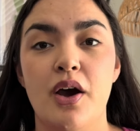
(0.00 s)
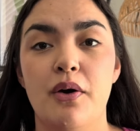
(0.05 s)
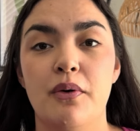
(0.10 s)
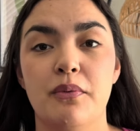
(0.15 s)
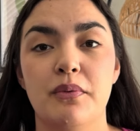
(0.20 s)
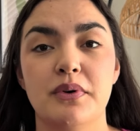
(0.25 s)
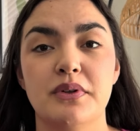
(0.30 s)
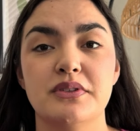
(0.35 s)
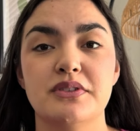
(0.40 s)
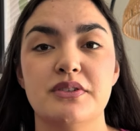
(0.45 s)

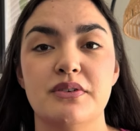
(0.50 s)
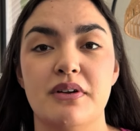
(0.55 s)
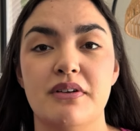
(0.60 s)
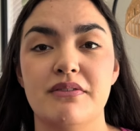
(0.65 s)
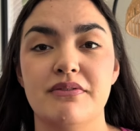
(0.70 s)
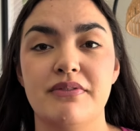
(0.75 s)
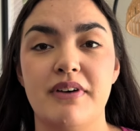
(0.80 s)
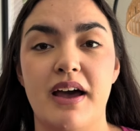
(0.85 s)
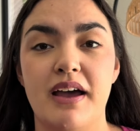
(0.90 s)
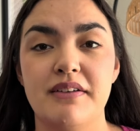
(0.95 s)
We'll do it
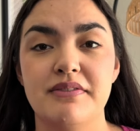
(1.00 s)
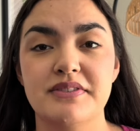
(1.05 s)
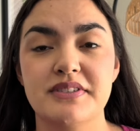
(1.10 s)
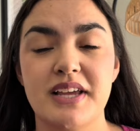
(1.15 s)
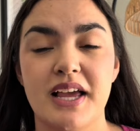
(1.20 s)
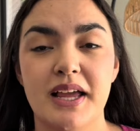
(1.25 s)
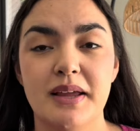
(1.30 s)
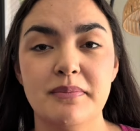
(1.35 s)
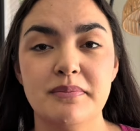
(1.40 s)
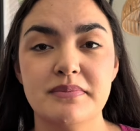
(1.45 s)
5
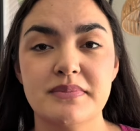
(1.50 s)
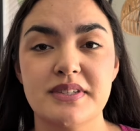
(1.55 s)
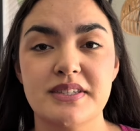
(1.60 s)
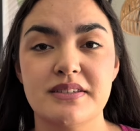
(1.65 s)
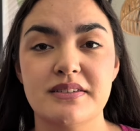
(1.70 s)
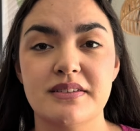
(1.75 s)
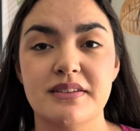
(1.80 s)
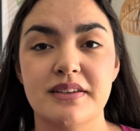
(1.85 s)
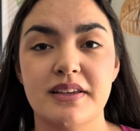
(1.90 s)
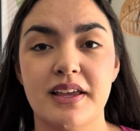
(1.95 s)

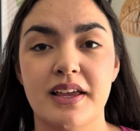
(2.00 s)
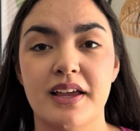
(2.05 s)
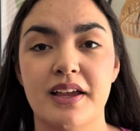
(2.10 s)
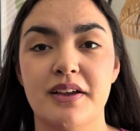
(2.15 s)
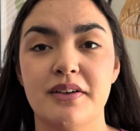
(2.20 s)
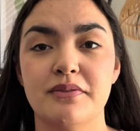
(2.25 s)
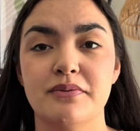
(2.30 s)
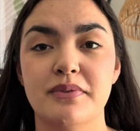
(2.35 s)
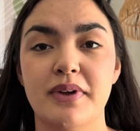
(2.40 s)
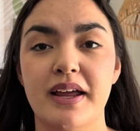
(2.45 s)
times.
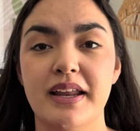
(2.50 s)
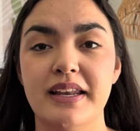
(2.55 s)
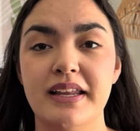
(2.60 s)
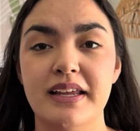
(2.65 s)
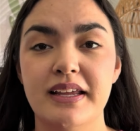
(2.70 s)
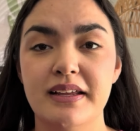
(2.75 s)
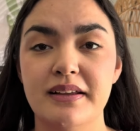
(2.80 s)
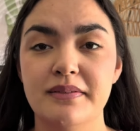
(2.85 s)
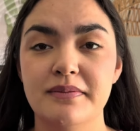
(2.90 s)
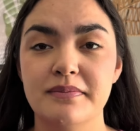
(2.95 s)

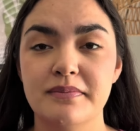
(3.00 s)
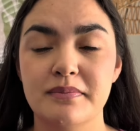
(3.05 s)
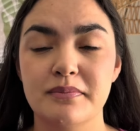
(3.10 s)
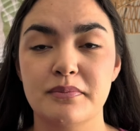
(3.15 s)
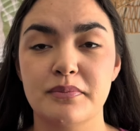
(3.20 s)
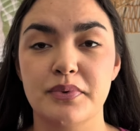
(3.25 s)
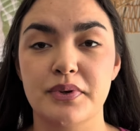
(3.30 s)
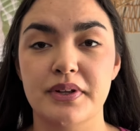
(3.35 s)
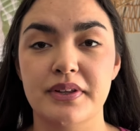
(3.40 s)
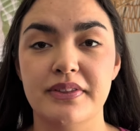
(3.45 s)
Ready?
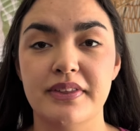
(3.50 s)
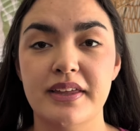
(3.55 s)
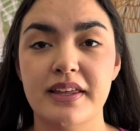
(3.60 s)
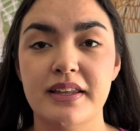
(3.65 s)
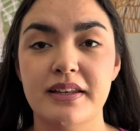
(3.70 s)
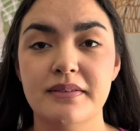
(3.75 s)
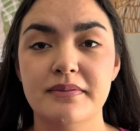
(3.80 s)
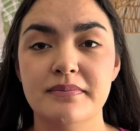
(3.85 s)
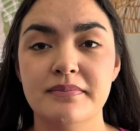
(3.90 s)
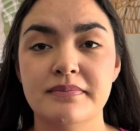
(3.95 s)
Breathe
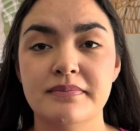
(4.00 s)
in.